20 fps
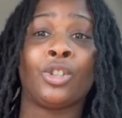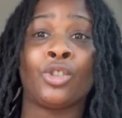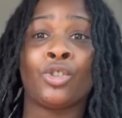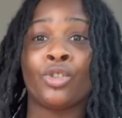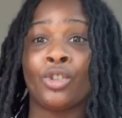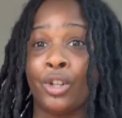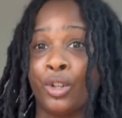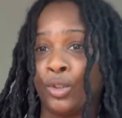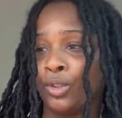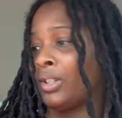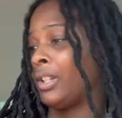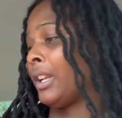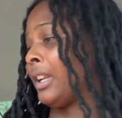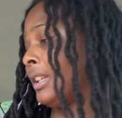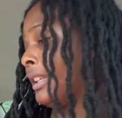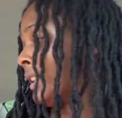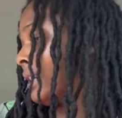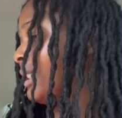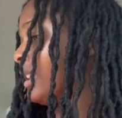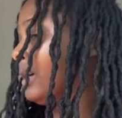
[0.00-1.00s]
a struggle
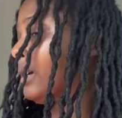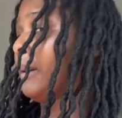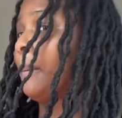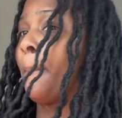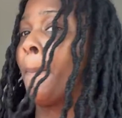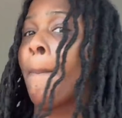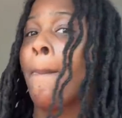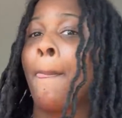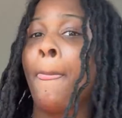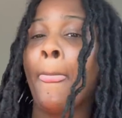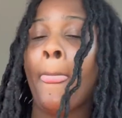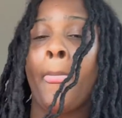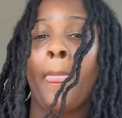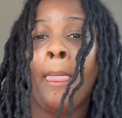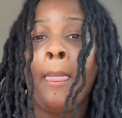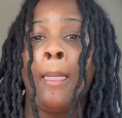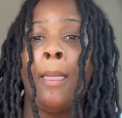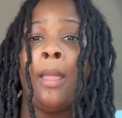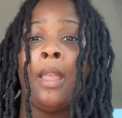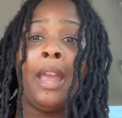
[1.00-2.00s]
setting this up.
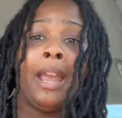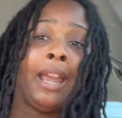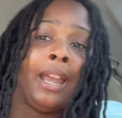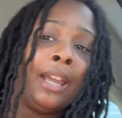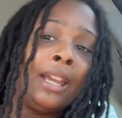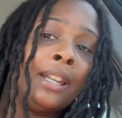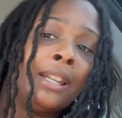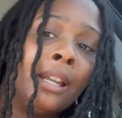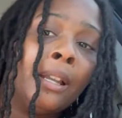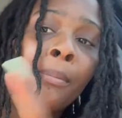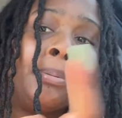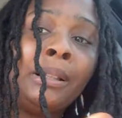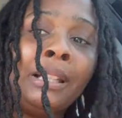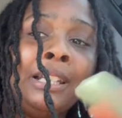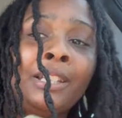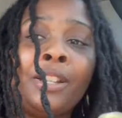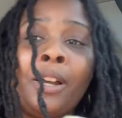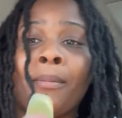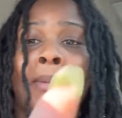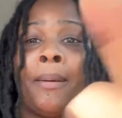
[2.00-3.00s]
And
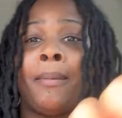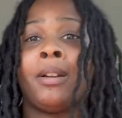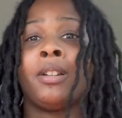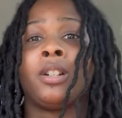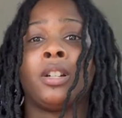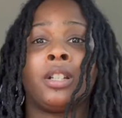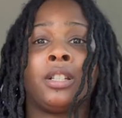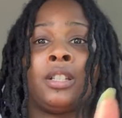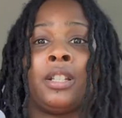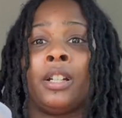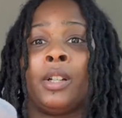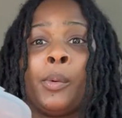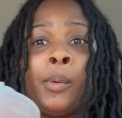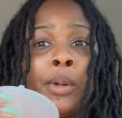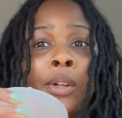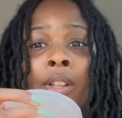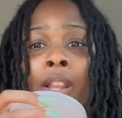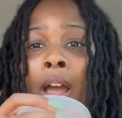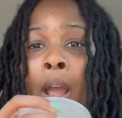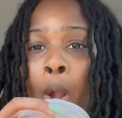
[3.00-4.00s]
please don't mind my dirty steering
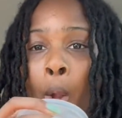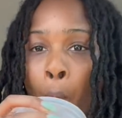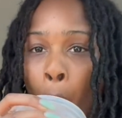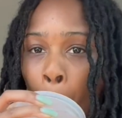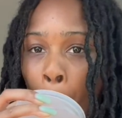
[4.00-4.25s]
wheel light.